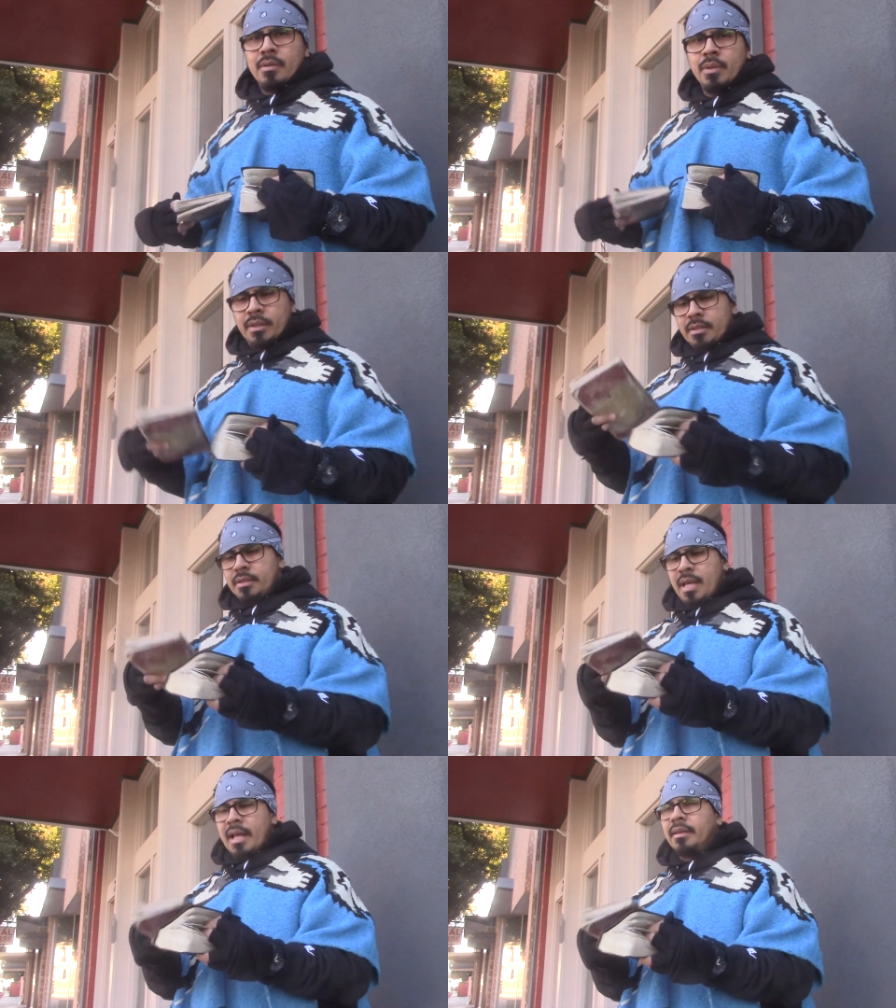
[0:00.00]
But this
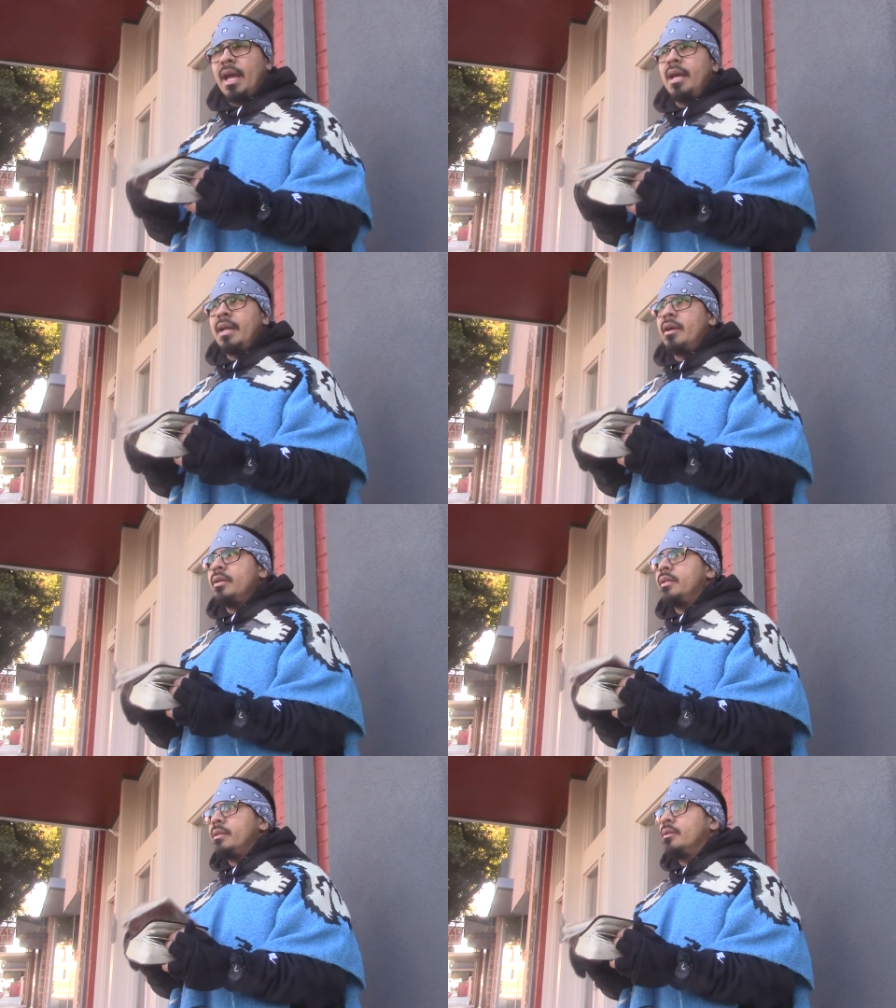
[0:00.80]
is that thing that
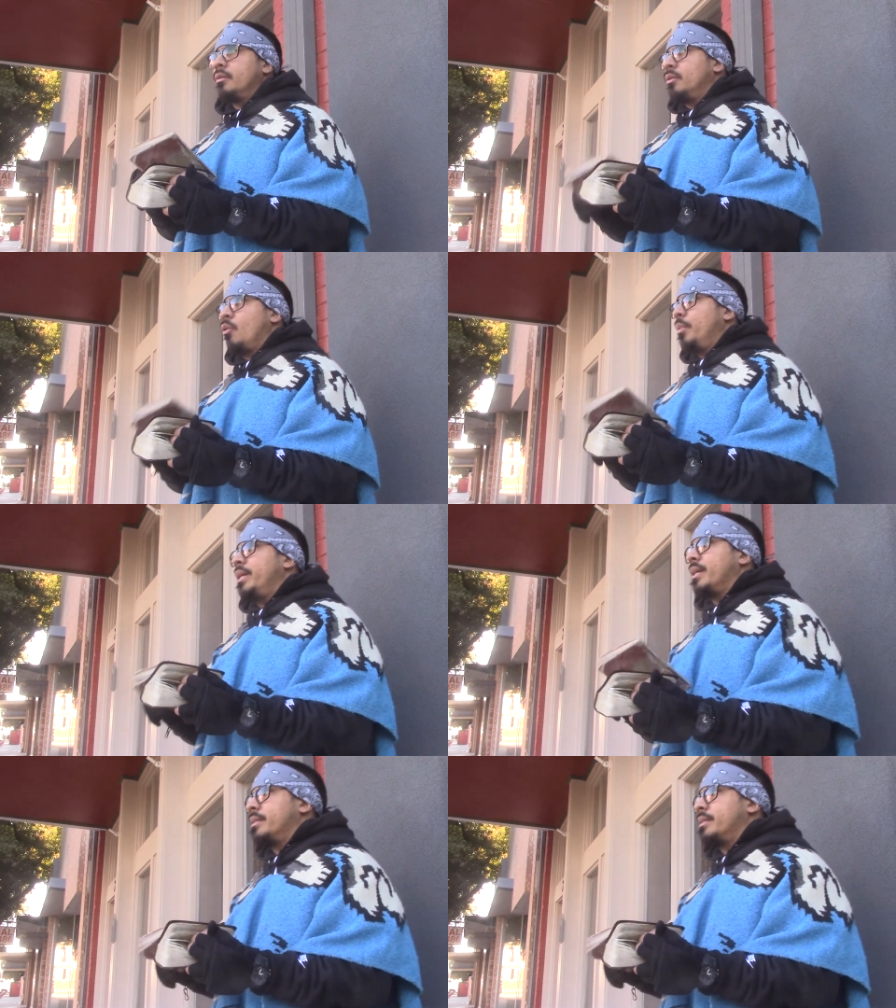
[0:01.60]
that nobody can